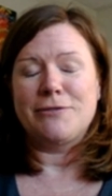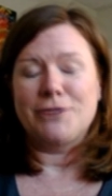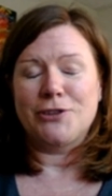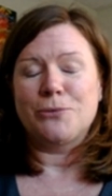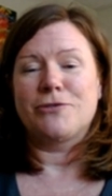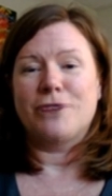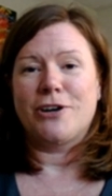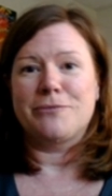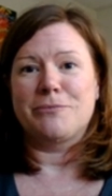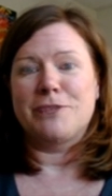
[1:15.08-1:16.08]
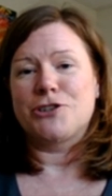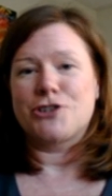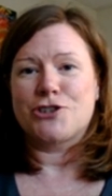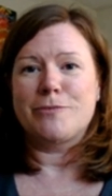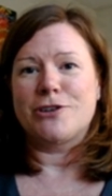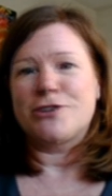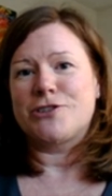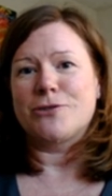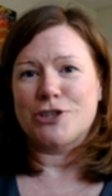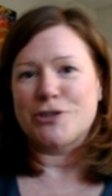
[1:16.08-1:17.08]
even though we've gone from being a distributor
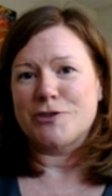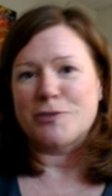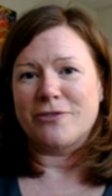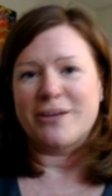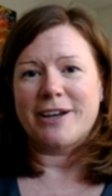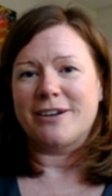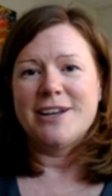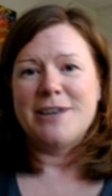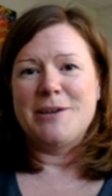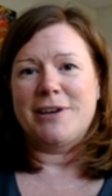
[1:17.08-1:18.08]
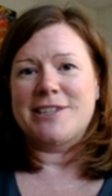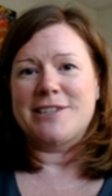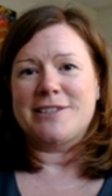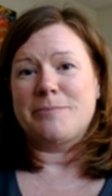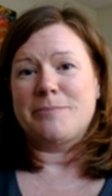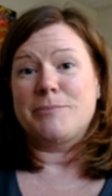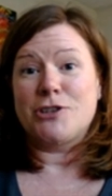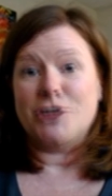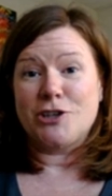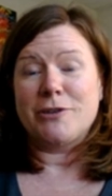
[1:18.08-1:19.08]
to a service provider, because as a
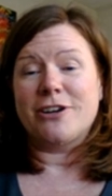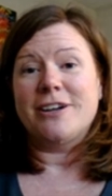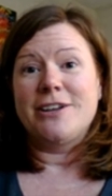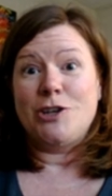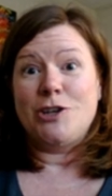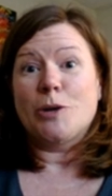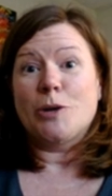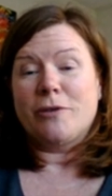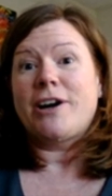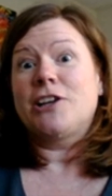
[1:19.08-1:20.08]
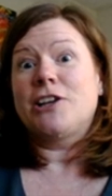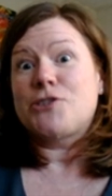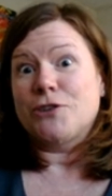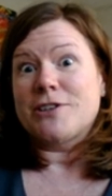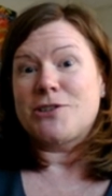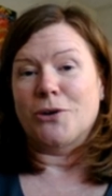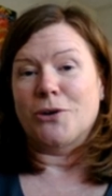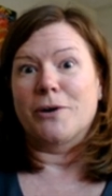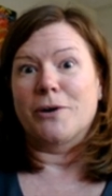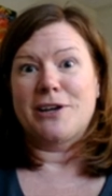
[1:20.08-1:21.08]
distributor, you are providing a service.
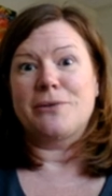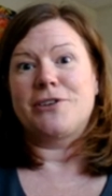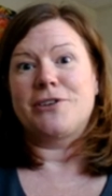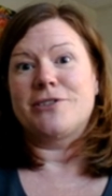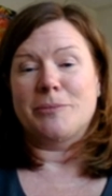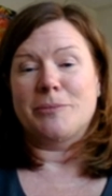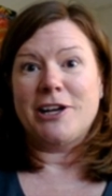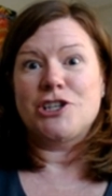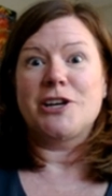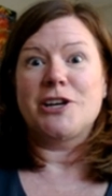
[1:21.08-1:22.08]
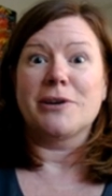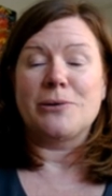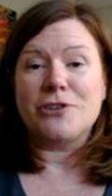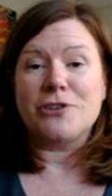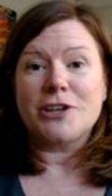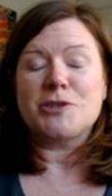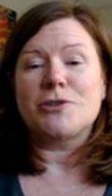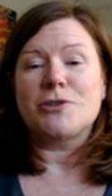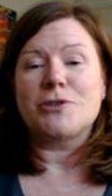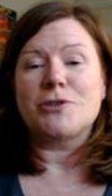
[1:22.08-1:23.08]
You are working with your supply chain, working with your
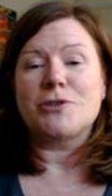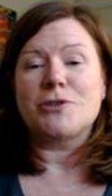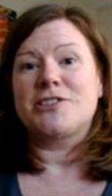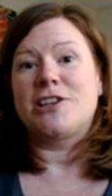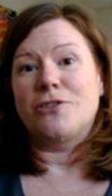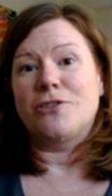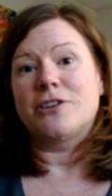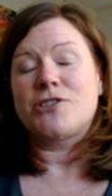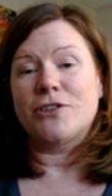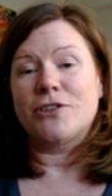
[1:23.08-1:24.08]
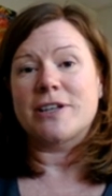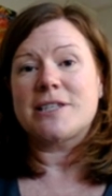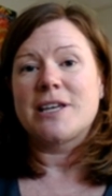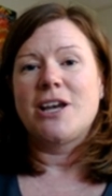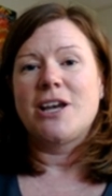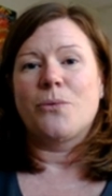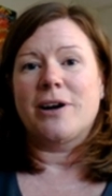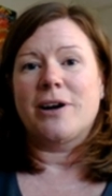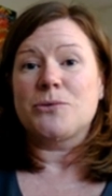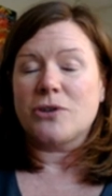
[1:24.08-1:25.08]
customers to execute on a service,
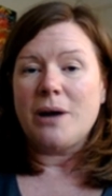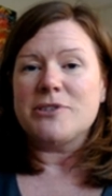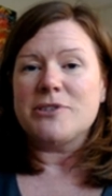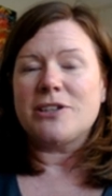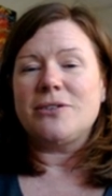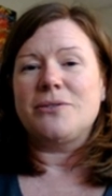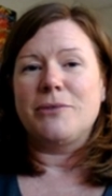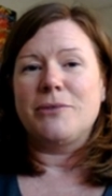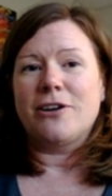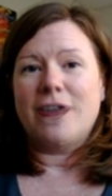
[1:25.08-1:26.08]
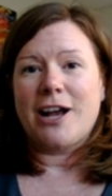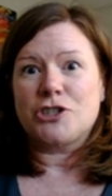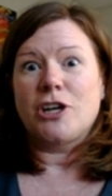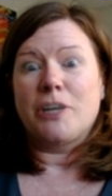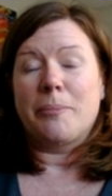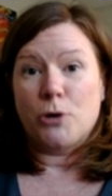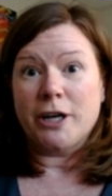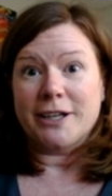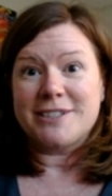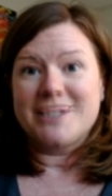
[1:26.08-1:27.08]
whereas with CommonSKU, we are actually a
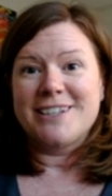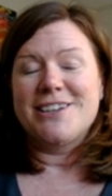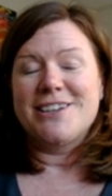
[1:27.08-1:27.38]
product.